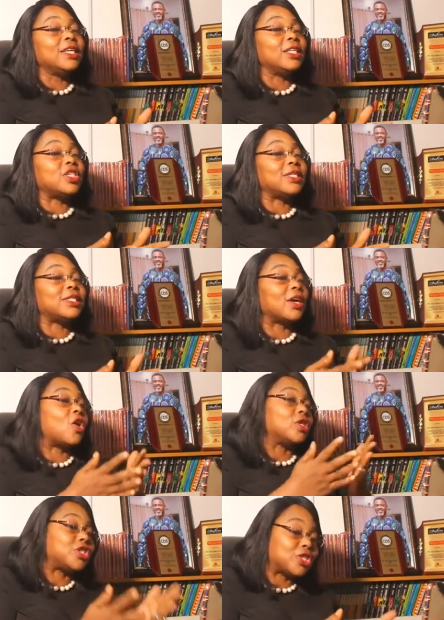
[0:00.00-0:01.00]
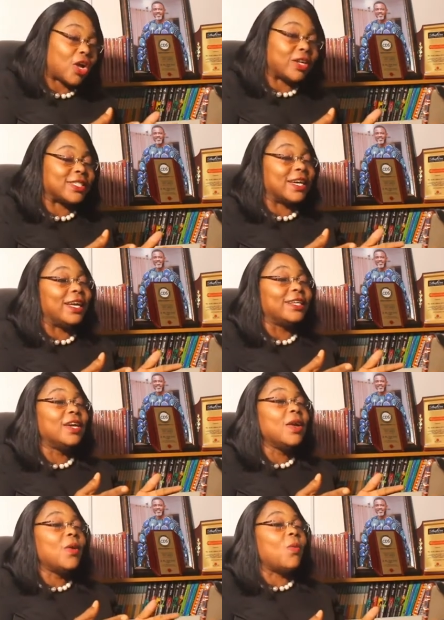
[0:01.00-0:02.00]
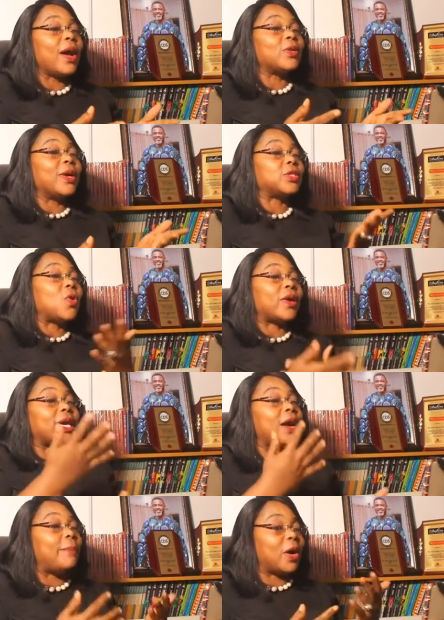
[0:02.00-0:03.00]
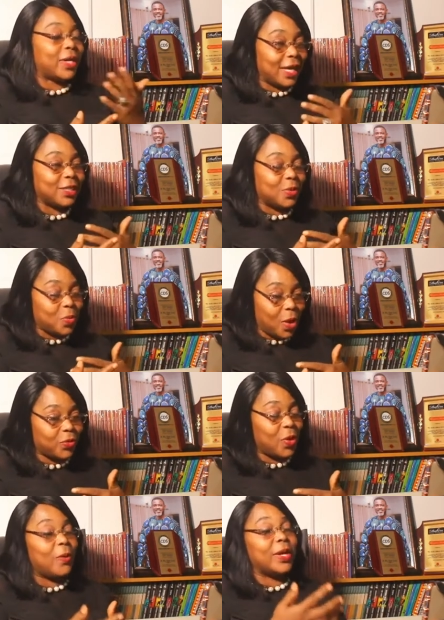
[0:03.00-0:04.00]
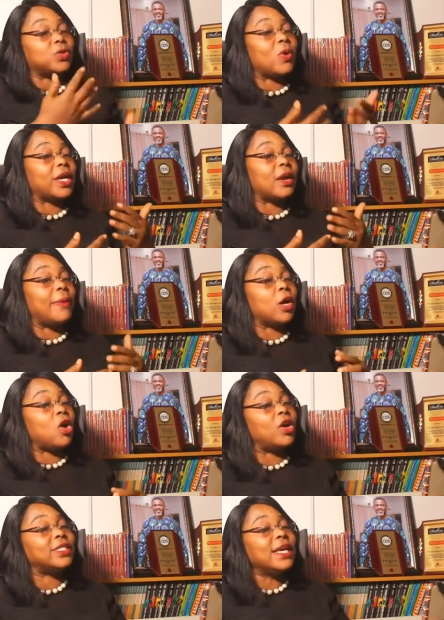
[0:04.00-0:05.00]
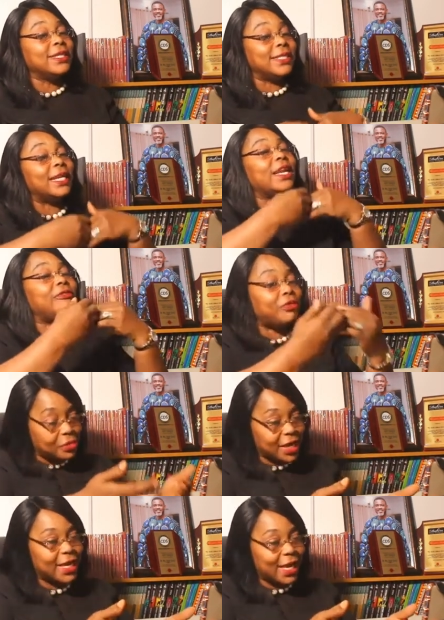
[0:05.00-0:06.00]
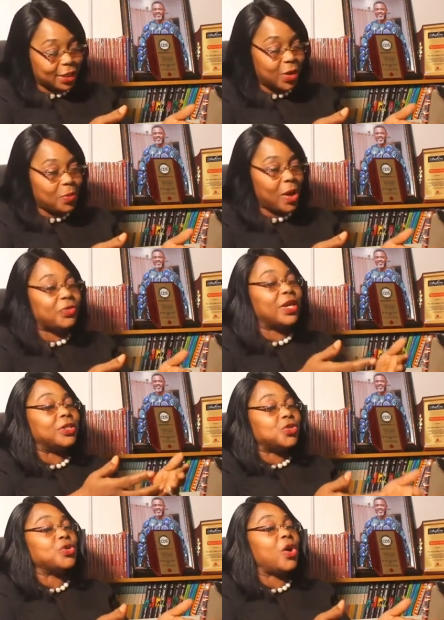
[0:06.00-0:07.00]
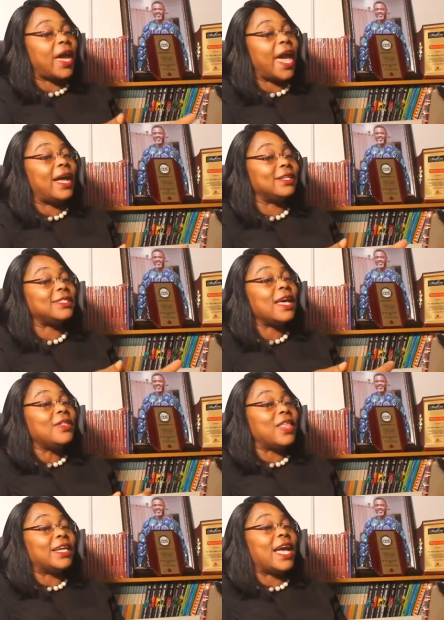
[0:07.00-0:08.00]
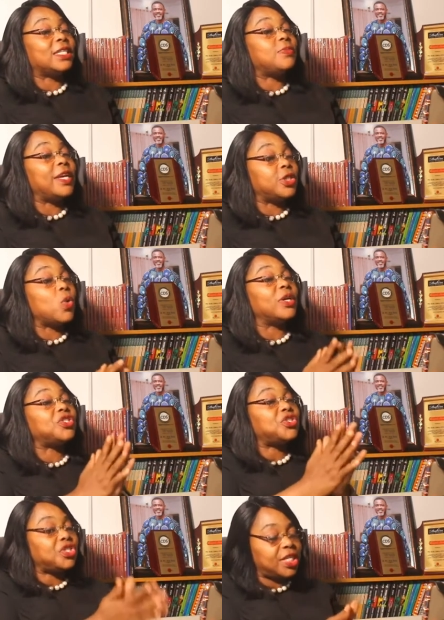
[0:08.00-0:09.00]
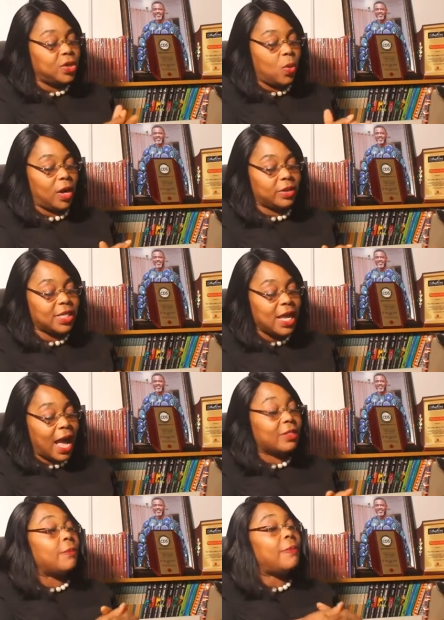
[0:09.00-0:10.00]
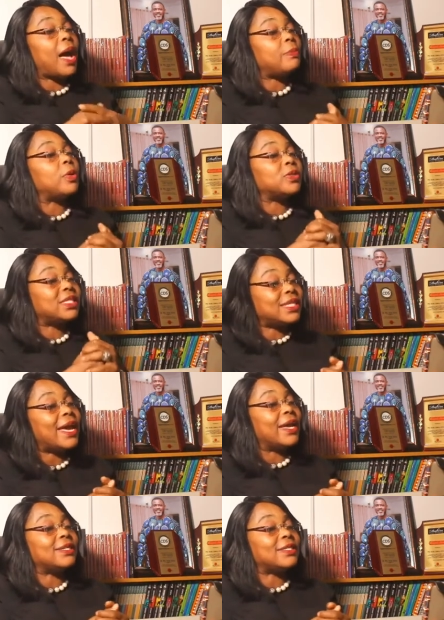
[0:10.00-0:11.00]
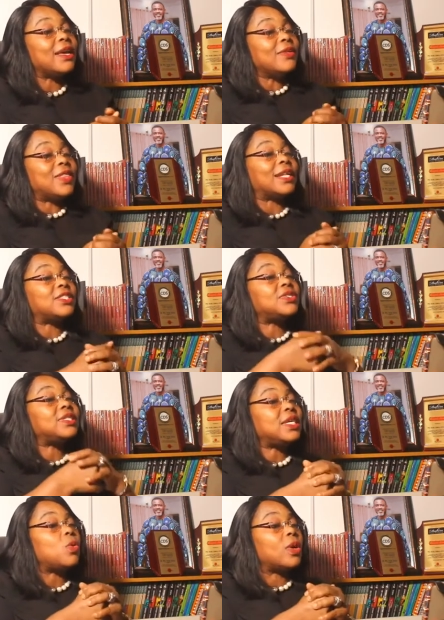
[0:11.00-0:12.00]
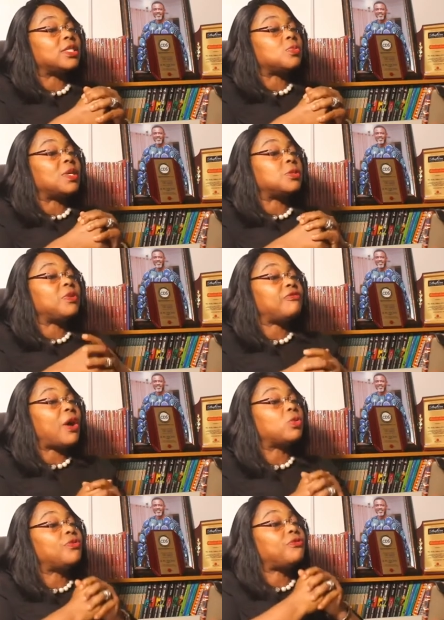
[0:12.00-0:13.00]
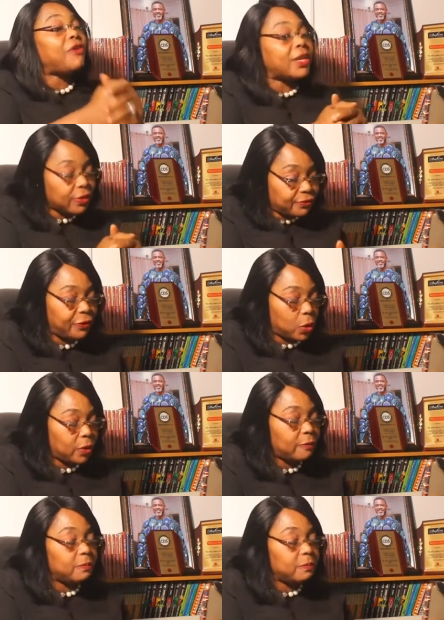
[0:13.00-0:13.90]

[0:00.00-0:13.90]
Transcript: You're just a custodian. When we're talking about kingdom wealth, where we're talking about God delivering kingdom wealth into your hands, then he has made you a steward. And the Bible says that stewards must be found faithful.